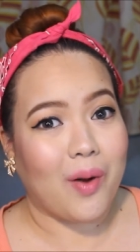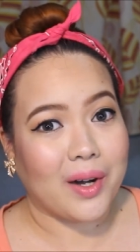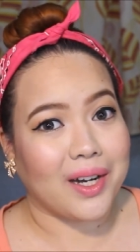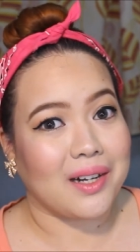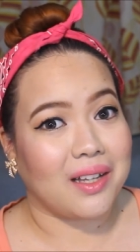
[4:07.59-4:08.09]

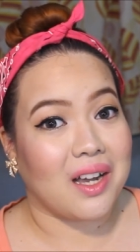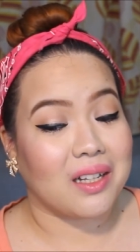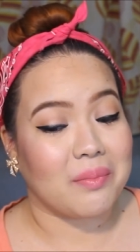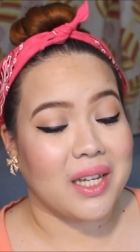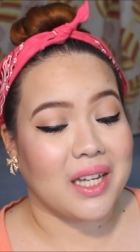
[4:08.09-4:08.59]
parking
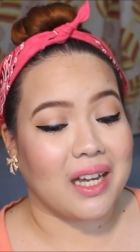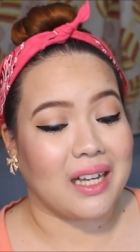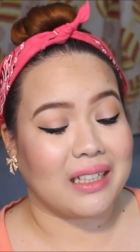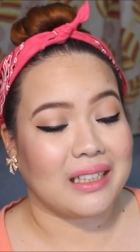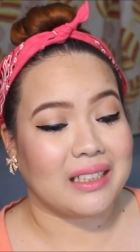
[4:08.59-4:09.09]
lot
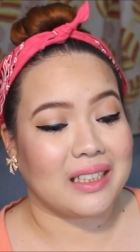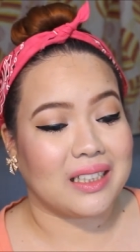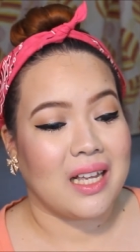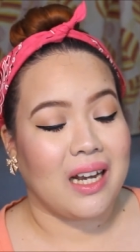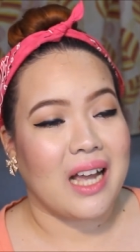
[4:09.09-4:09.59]

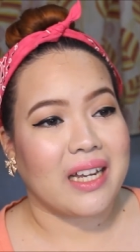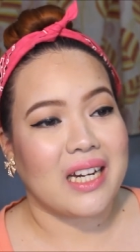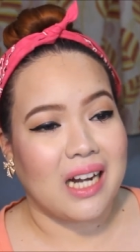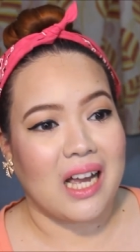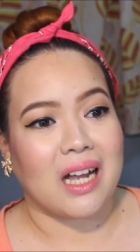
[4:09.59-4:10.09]
because lagi
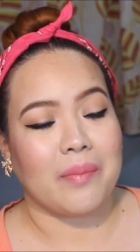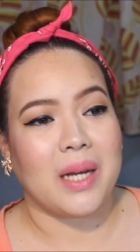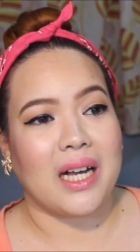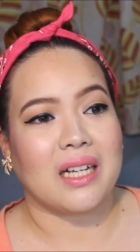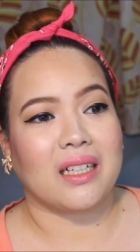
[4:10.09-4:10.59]
na lang
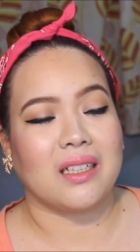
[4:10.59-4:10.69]
kapag,